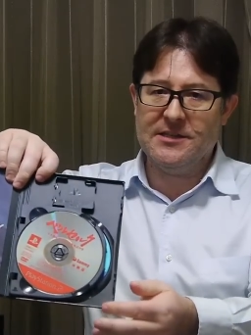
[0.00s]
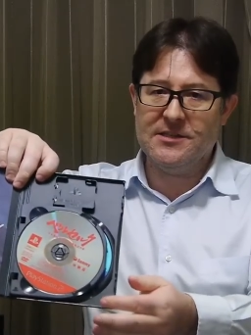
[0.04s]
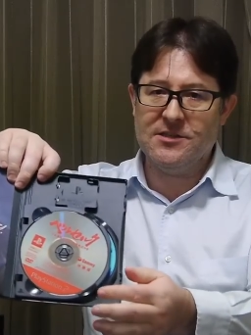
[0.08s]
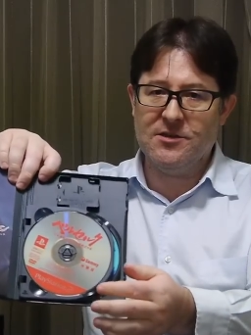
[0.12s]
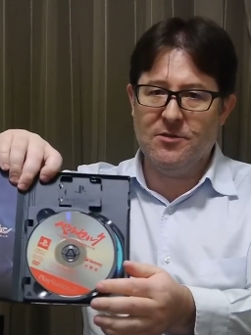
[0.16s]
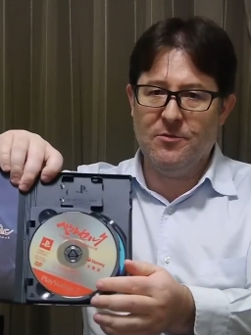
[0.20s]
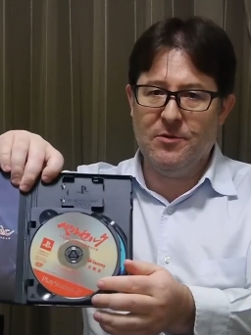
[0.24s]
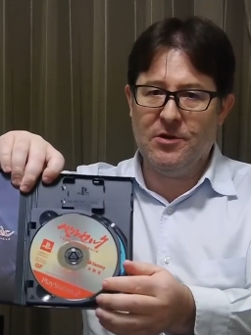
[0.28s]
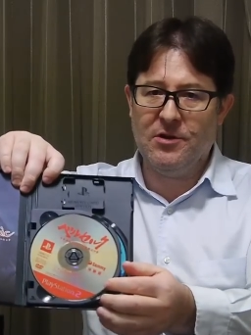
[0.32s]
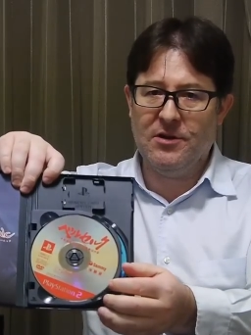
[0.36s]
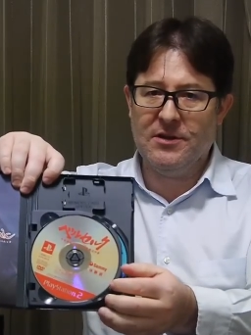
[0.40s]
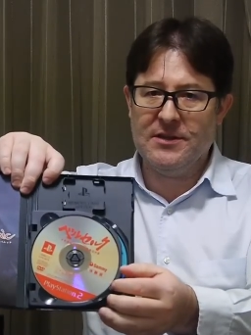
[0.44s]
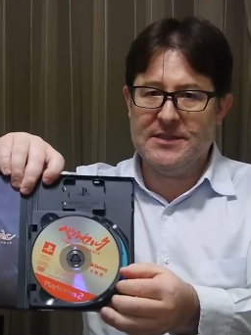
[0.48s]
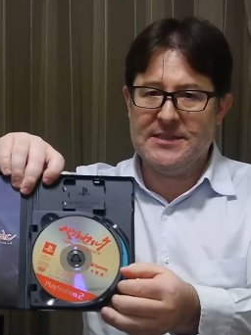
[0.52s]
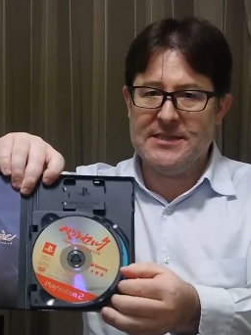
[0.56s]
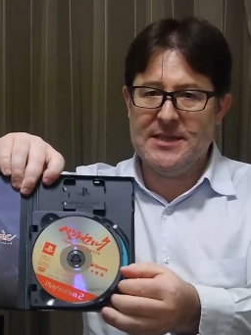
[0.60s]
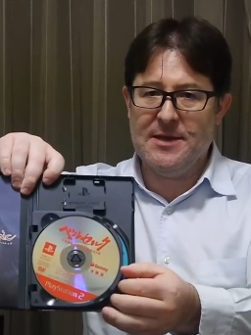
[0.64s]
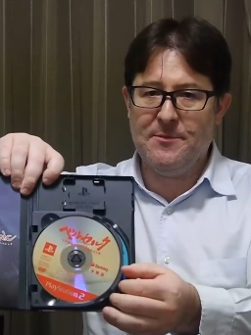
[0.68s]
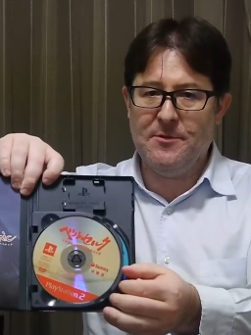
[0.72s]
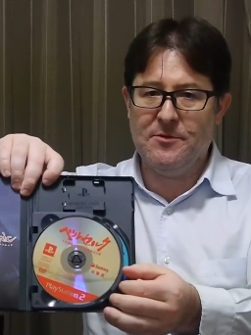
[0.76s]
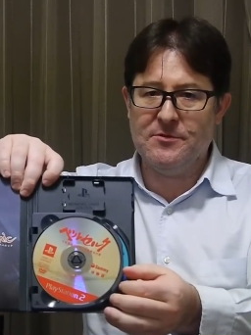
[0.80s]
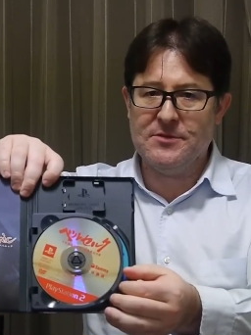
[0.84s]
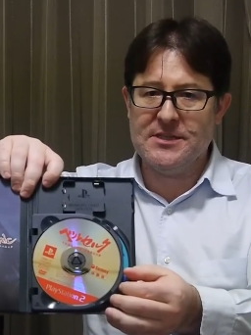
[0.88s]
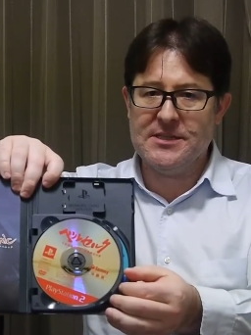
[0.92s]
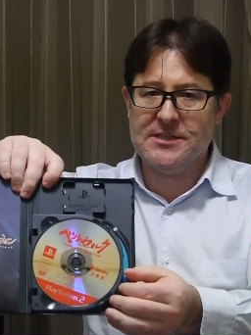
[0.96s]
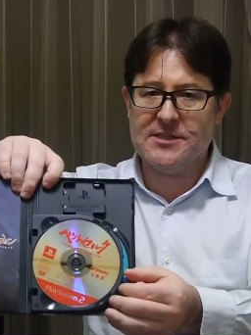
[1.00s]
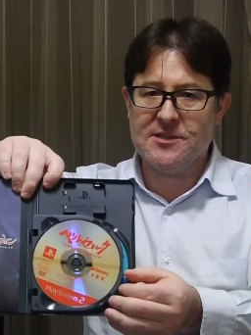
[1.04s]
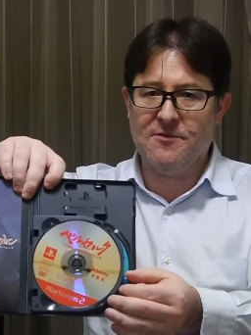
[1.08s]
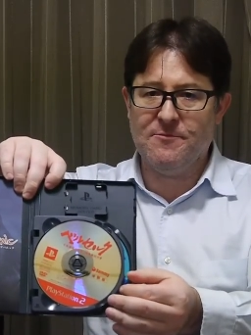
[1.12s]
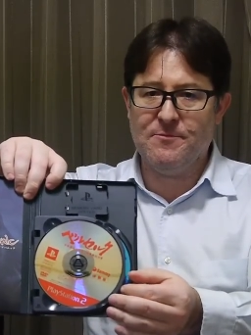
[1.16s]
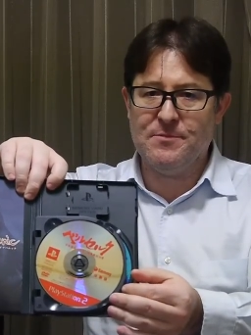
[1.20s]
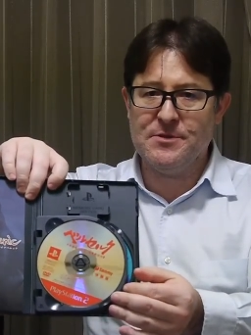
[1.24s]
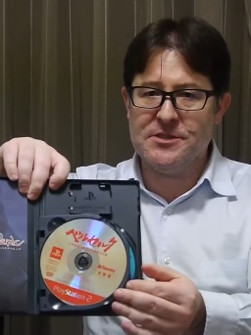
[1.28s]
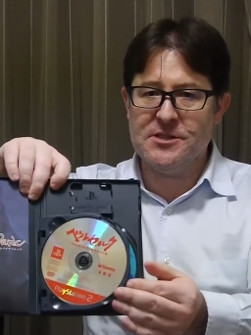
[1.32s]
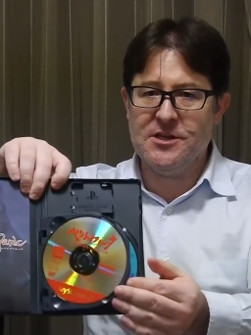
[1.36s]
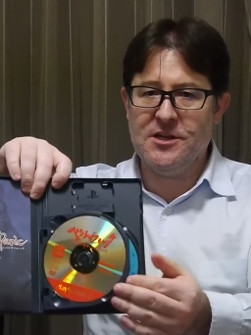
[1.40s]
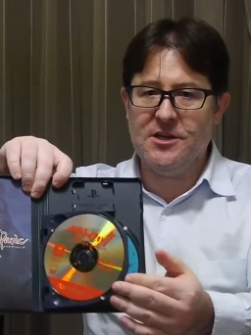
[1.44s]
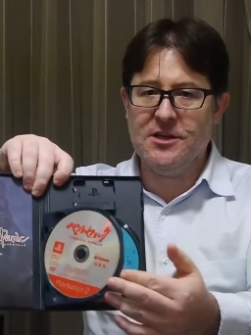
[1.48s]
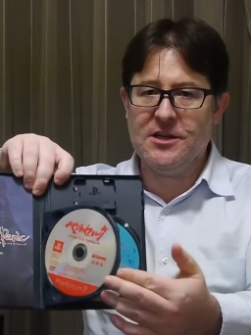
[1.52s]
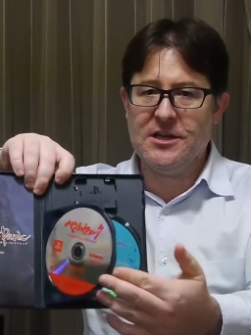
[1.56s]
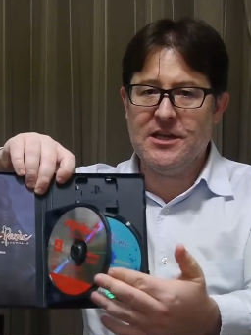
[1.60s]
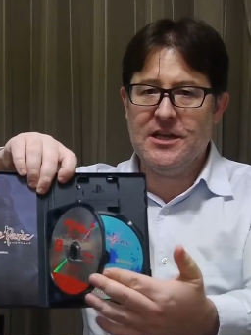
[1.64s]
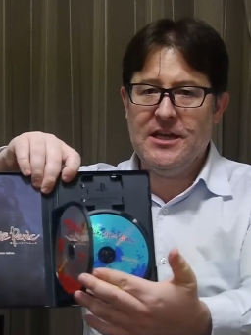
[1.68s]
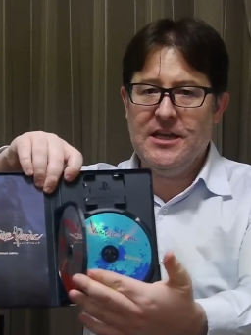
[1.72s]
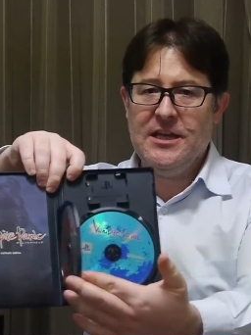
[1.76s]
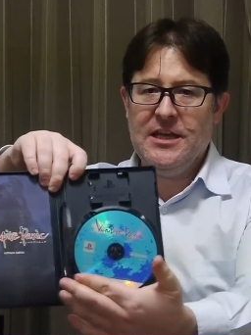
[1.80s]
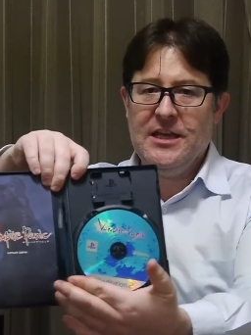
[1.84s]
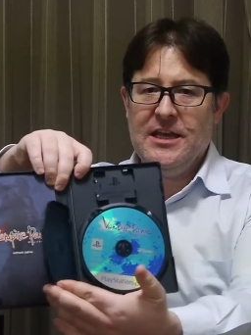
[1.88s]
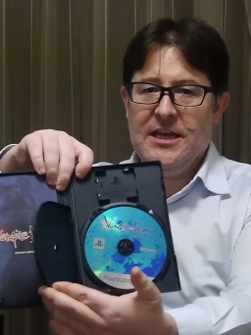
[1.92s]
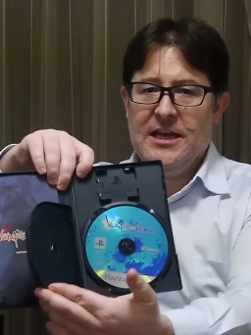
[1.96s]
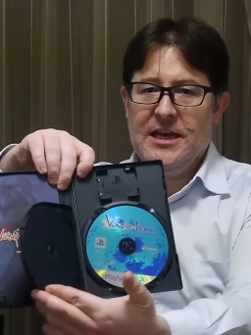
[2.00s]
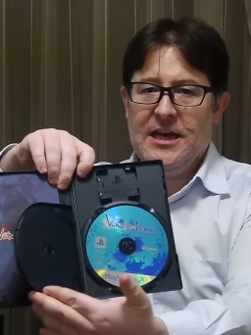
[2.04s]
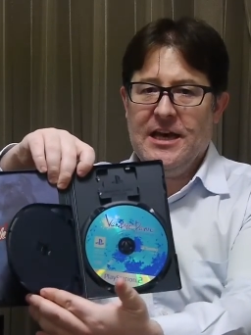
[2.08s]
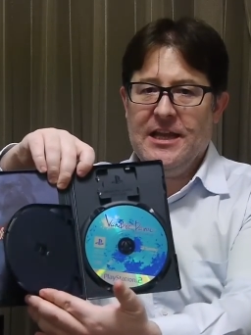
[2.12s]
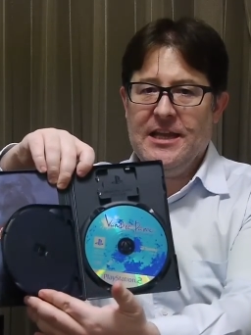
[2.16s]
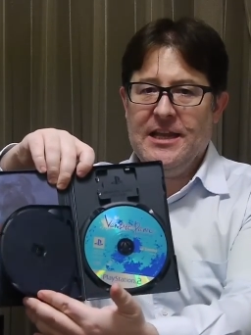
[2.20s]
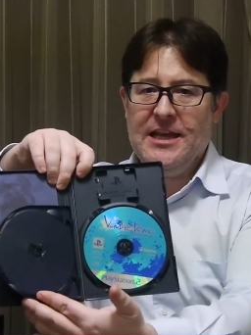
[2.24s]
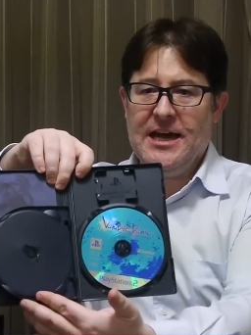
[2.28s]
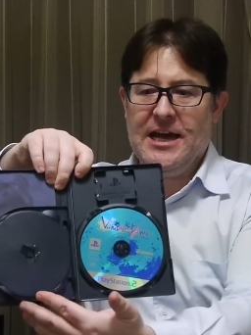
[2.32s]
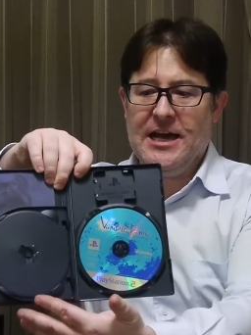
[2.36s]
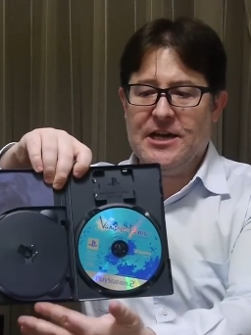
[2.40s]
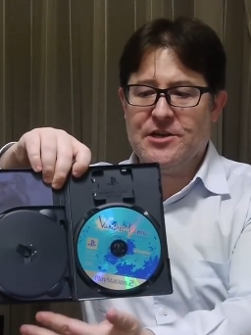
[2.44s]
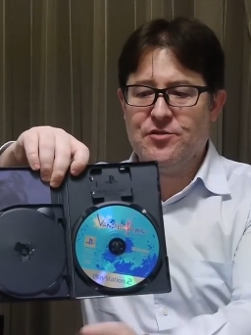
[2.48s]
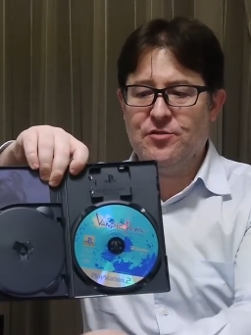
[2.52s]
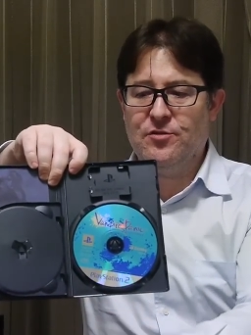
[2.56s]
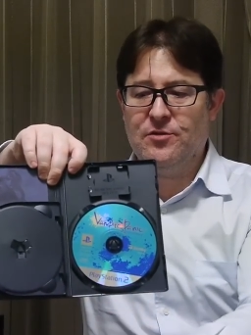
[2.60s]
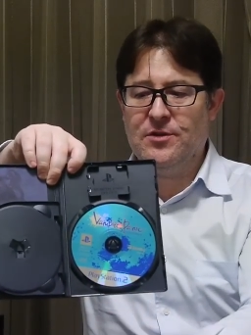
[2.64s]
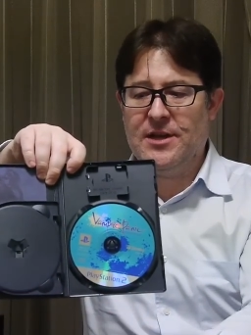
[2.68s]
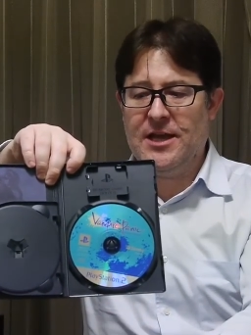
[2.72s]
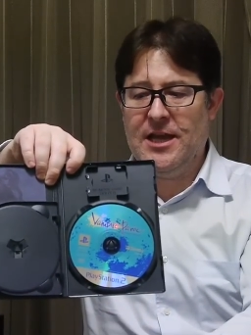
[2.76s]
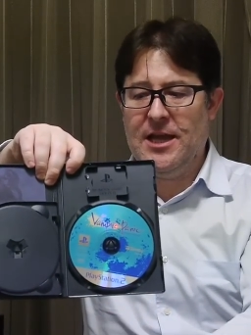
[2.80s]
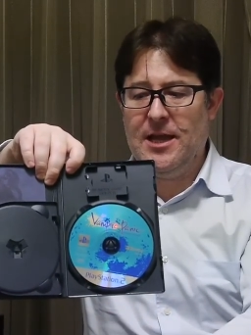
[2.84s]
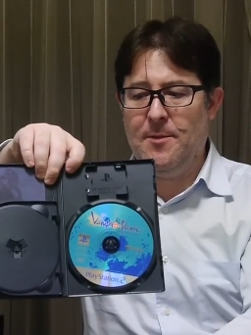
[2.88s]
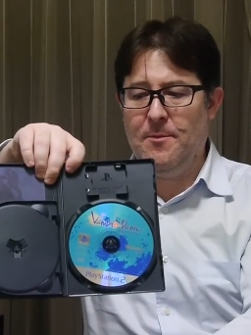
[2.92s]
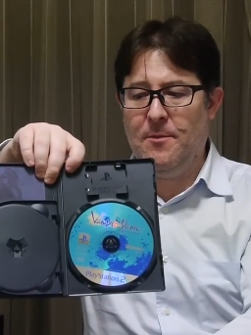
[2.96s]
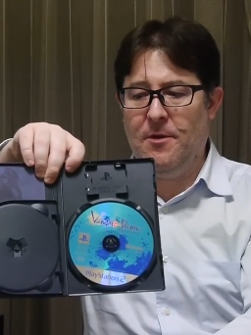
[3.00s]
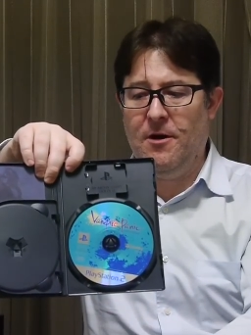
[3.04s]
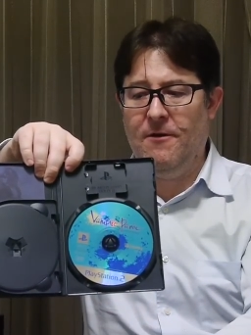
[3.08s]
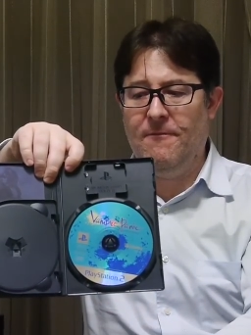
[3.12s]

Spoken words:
So we've got a demo disc of Berserk and the actual game